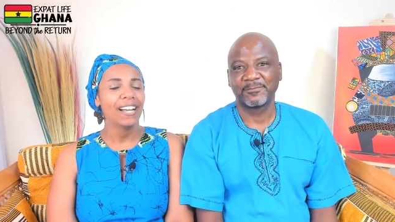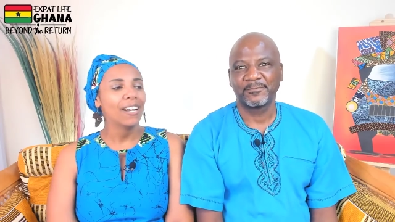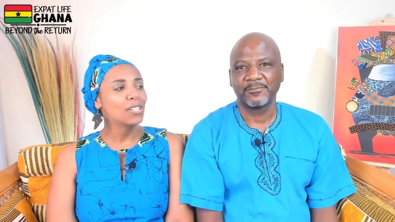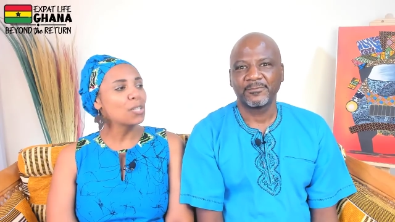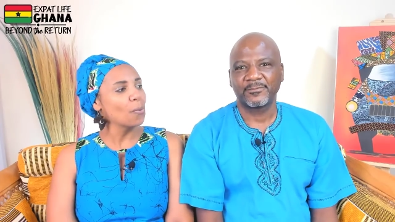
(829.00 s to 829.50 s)

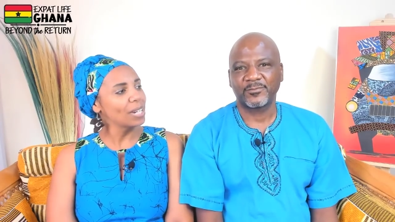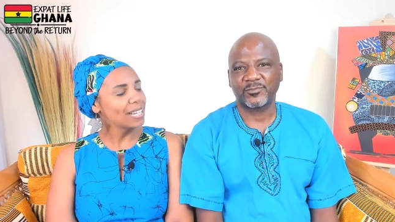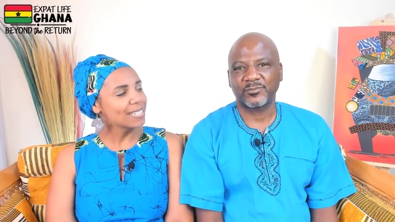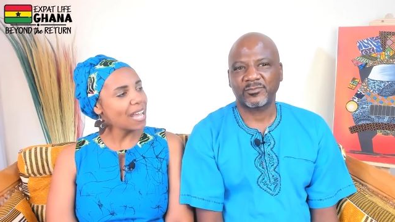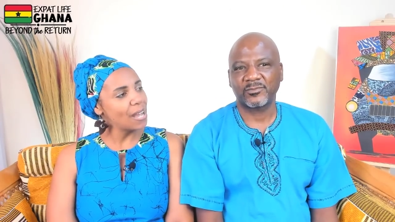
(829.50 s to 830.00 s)
Speaker 1: so what else?
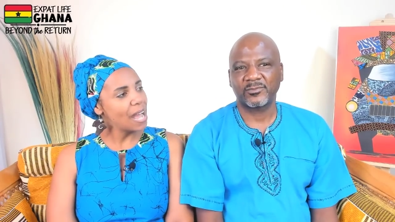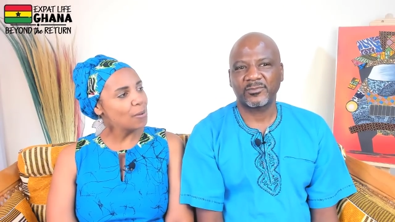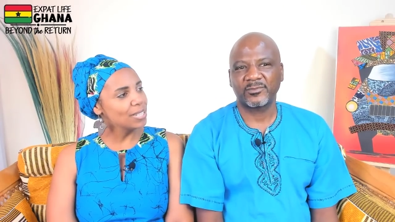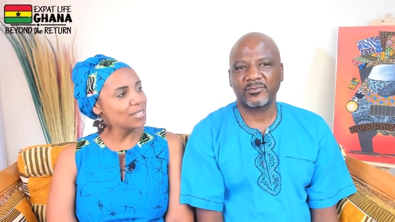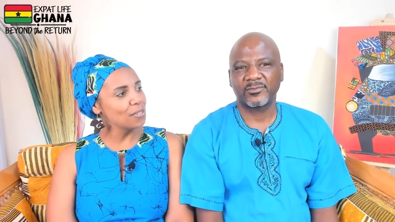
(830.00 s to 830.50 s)
How, how,
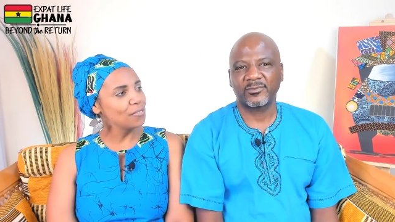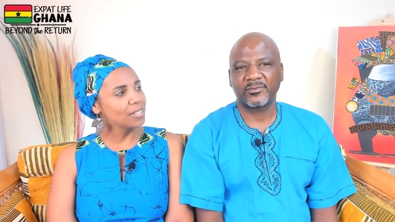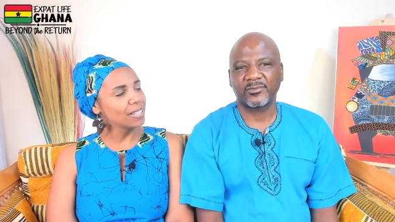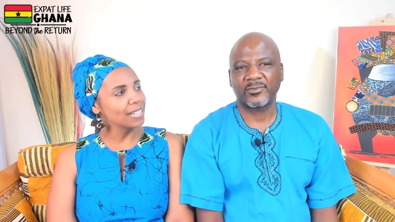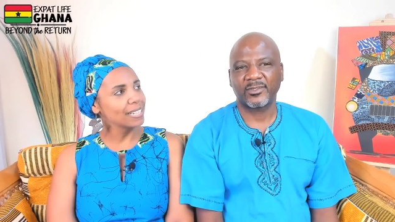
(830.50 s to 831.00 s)
else do you feel
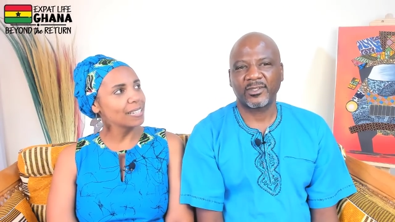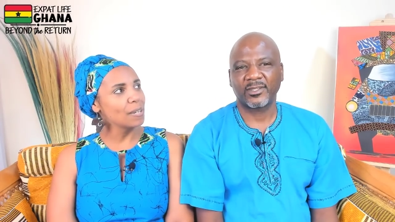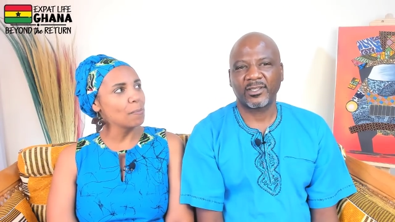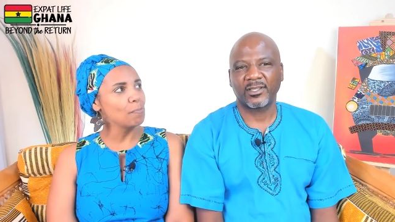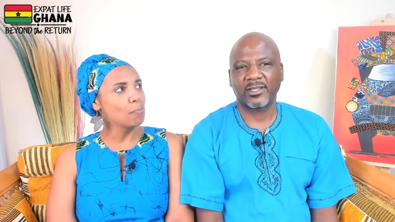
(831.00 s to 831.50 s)
like
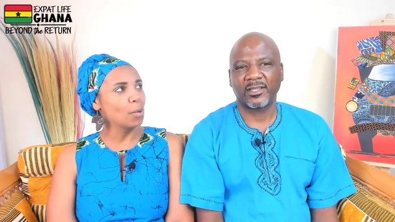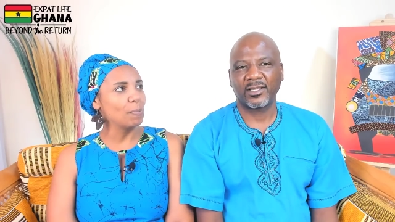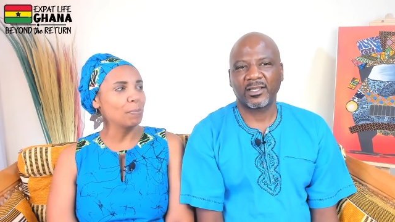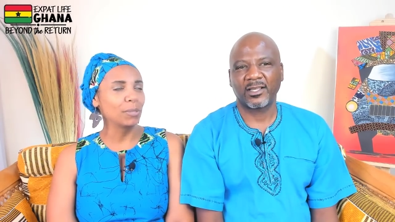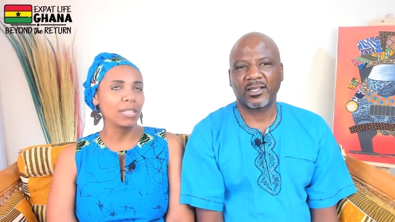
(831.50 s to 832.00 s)
what
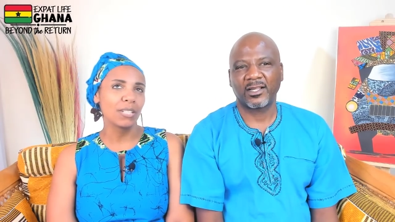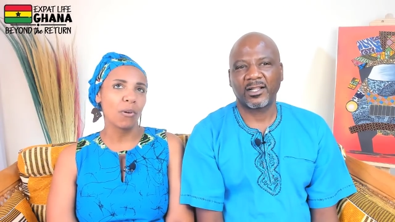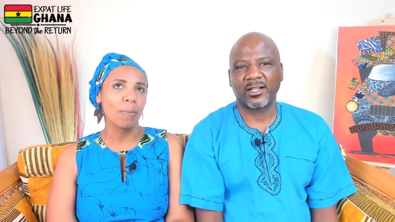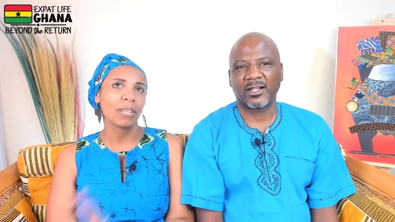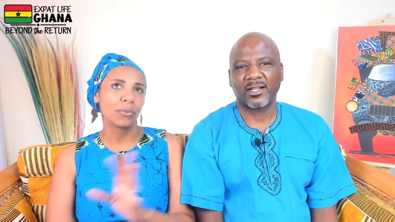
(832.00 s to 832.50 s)
people need to know
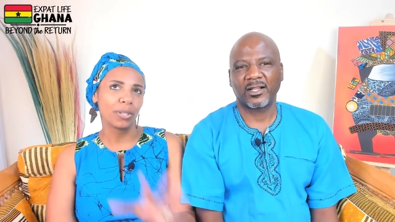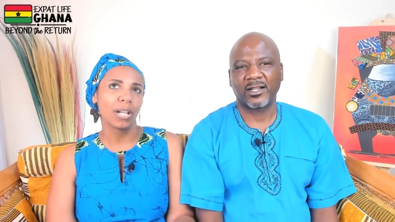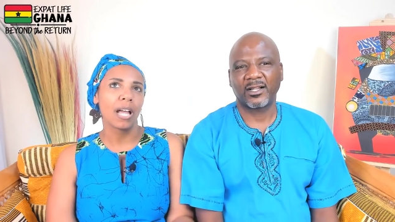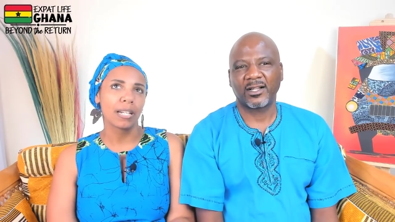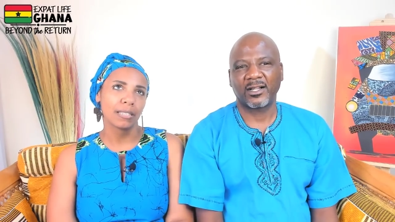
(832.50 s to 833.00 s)
about the real
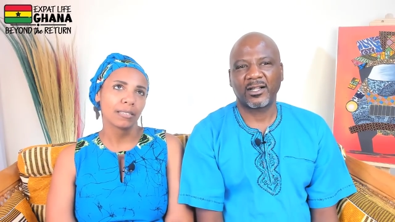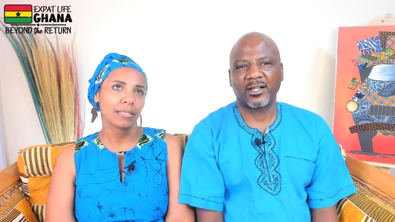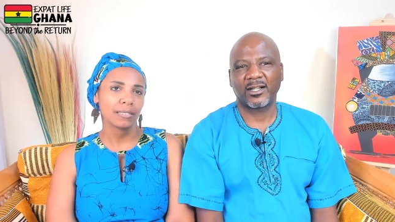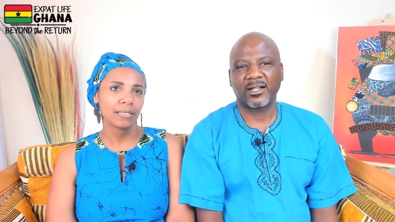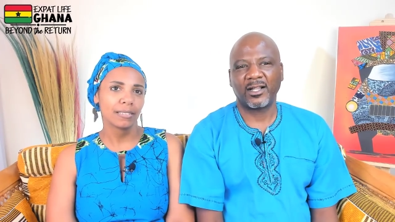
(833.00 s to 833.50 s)
Ghana?
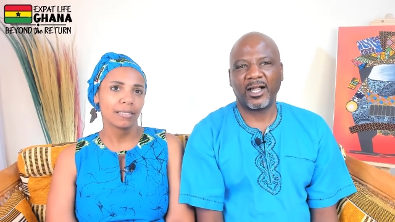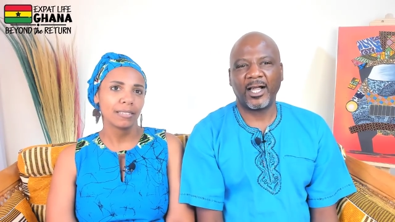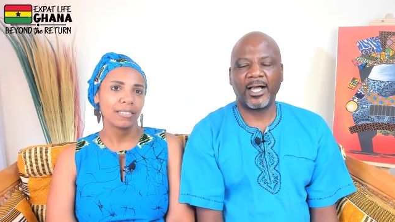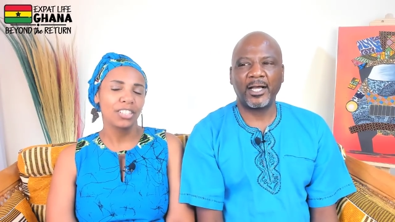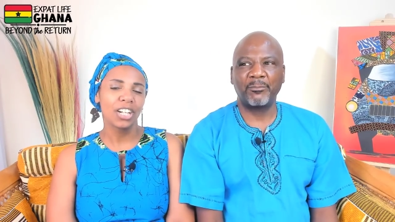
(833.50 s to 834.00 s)

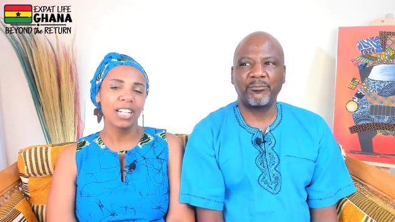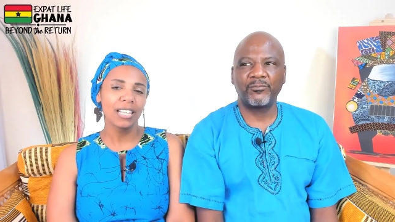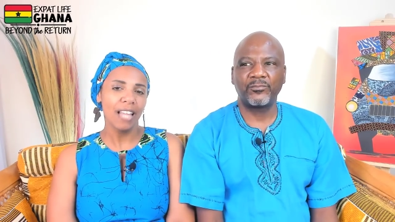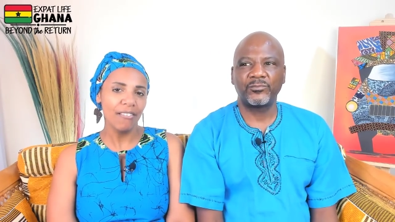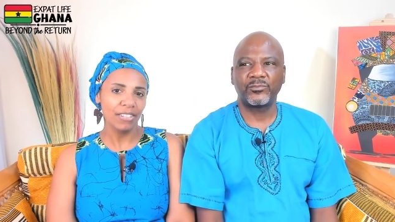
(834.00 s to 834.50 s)
Speaker 2: Um, You're gonna
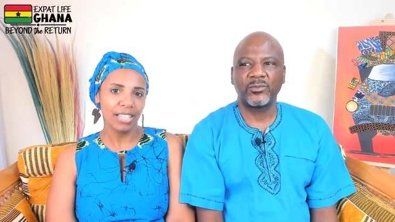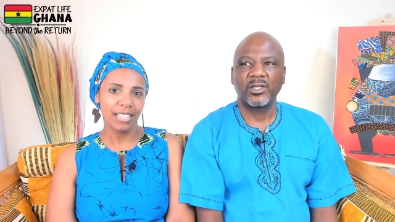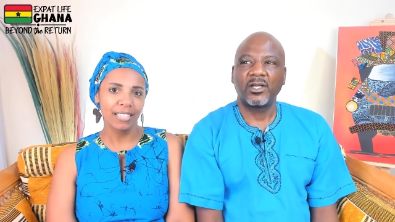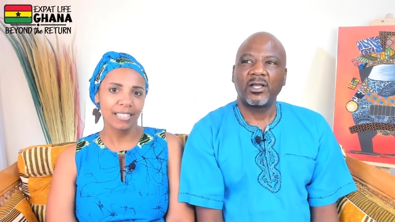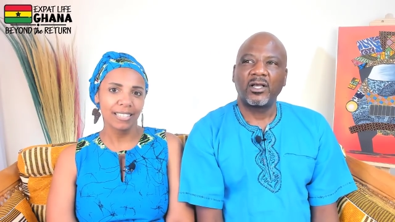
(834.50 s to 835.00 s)
love it.
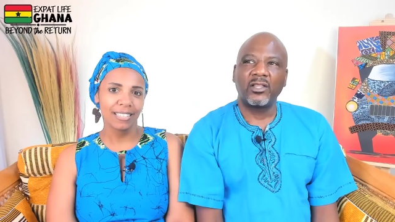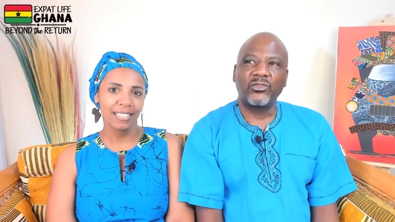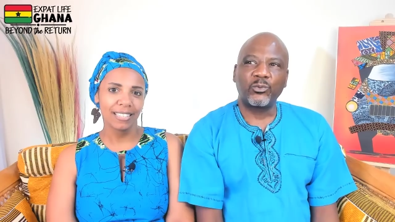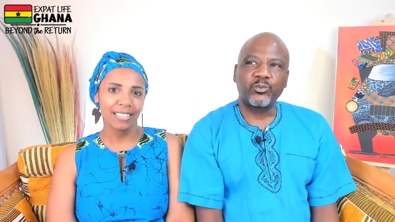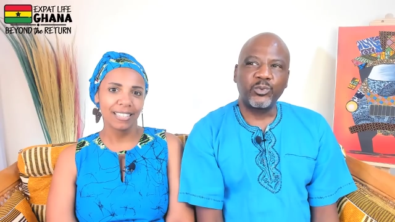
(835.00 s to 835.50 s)
The
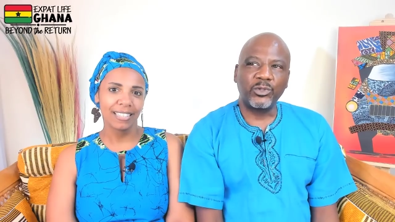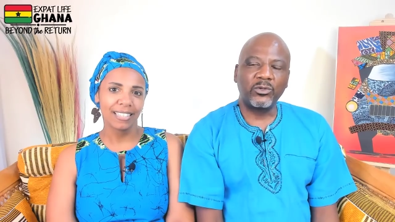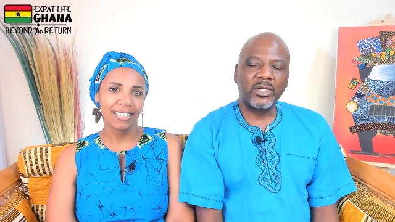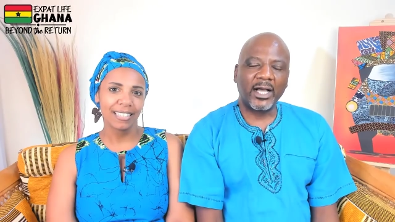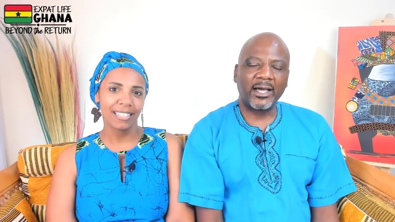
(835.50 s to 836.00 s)
real
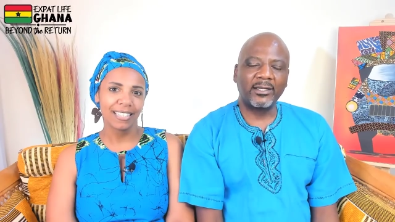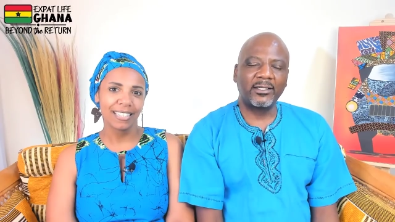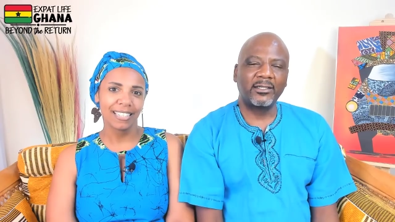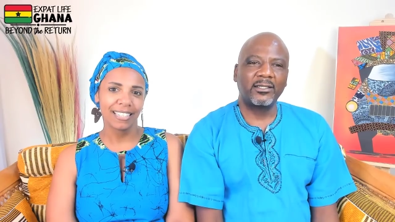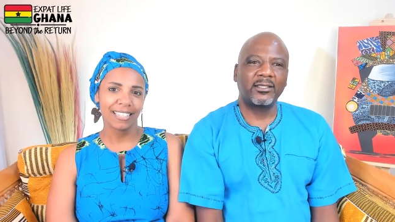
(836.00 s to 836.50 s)

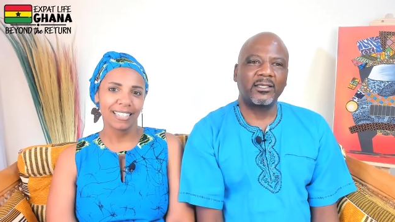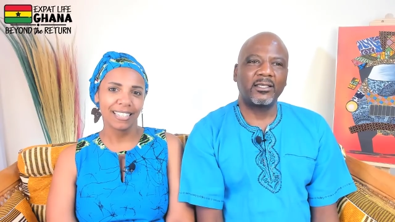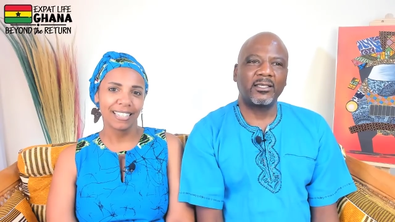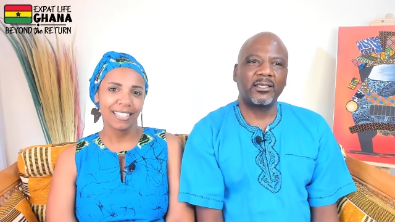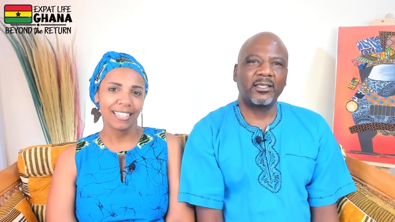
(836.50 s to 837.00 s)
Ghana
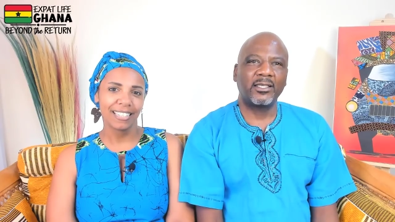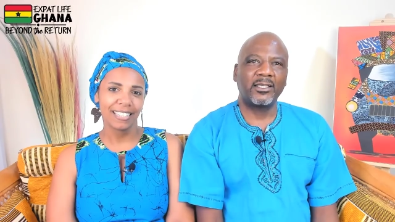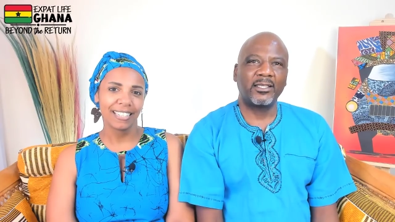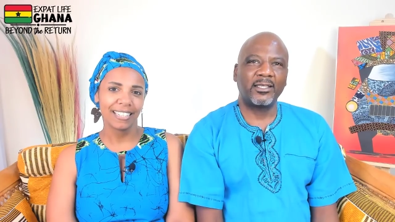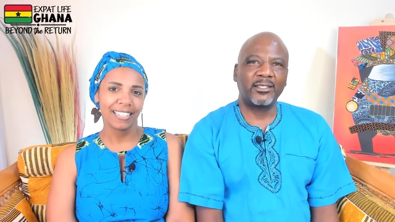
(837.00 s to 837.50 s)

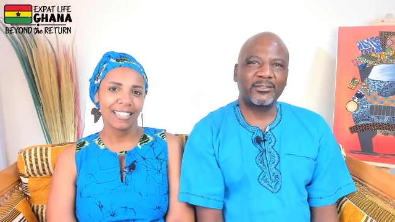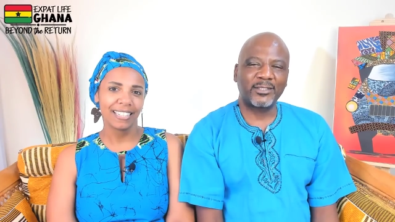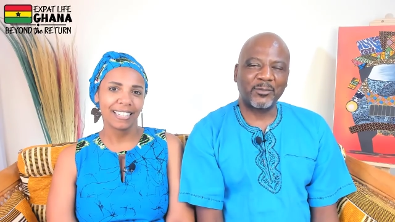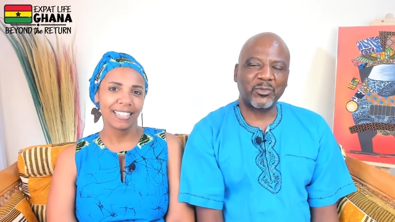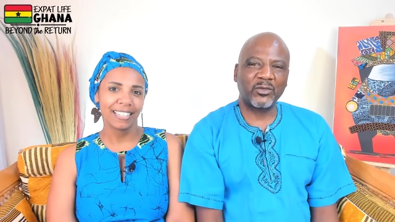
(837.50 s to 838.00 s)
is
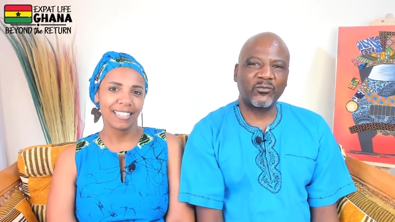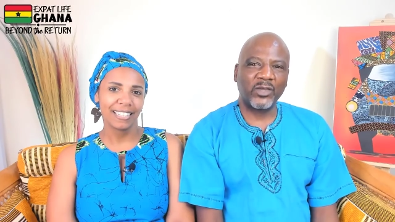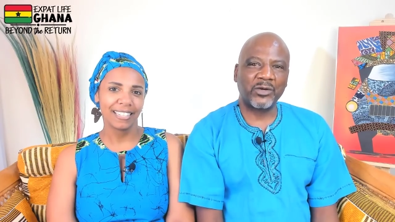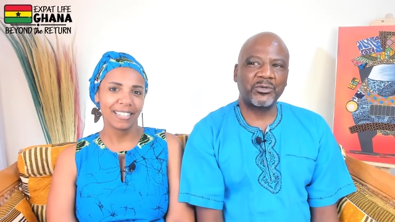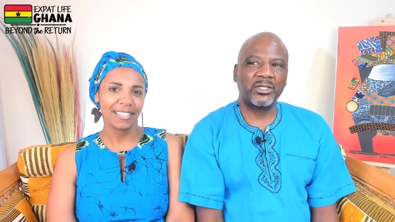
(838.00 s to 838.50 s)
something
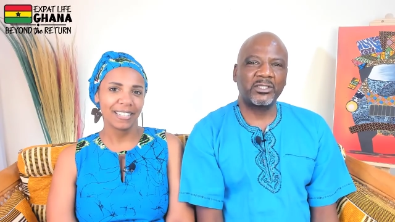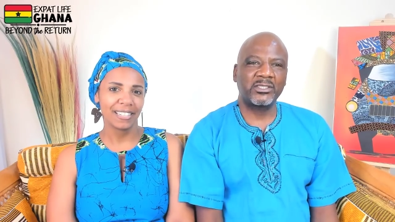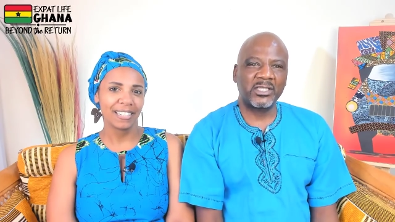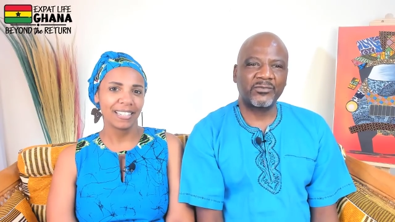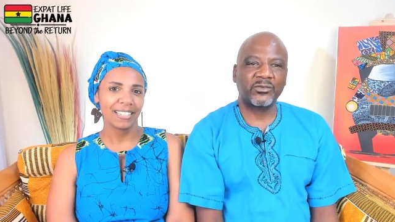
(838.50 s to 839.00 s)
very different